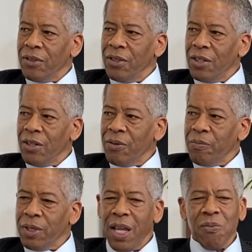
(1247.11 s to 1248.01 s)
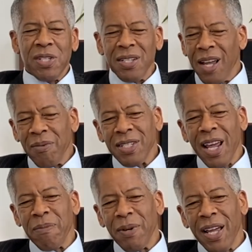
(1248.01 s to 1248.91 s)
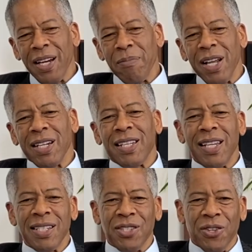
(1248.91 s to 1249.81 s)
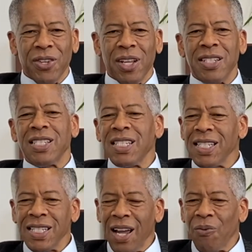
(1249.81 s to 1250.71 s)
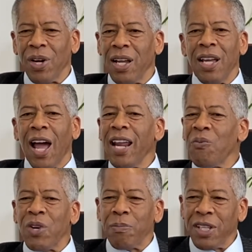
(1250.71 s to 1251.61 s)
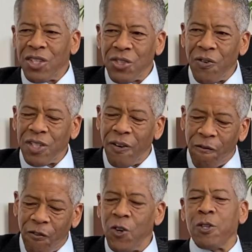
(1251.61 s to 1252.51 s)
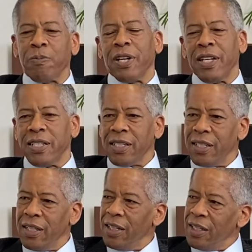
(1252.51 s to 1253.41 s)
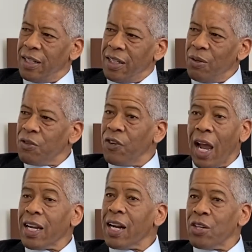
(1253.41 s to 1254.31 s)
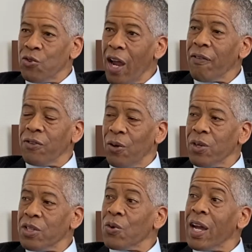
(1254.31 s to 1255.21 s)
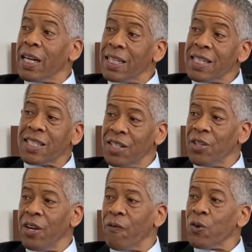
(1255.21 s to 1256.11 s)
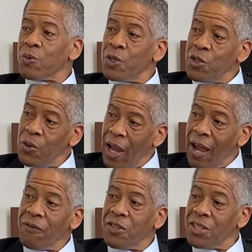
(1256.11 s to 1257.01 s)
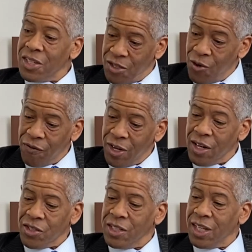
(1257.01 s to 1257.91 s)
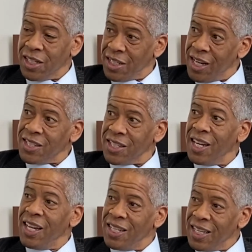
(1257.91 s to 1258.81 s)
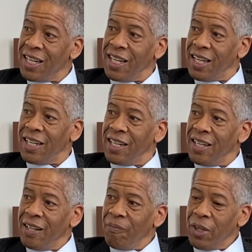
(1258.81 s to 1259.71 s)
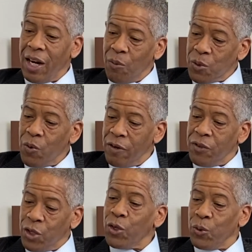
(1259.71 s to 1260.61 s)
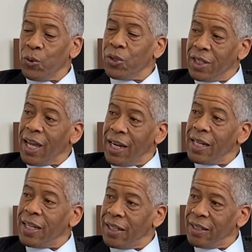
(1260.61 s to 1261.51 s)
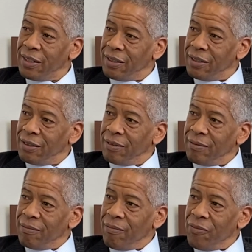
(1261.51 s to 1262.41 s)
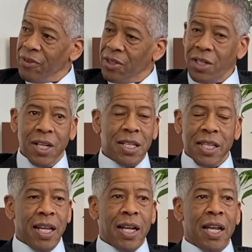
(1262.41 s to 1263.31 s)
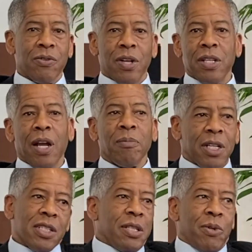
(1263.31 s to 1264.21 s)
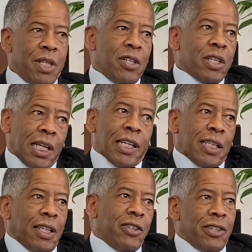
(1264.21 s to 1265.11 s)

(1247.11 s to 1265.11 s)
you know. But that was not, that's not bad. And I'm not against all. It's just right. not what I. I didn't want to be in the service exactly. in the first place. It was me. I got a draft notice, so I enlisted in the Air Force, which you have to you have to actually take ah, a test yes, to get in. Right. And I was one of two that got in. Wow. The test they had guys around there. I'm not going to say what they look like, you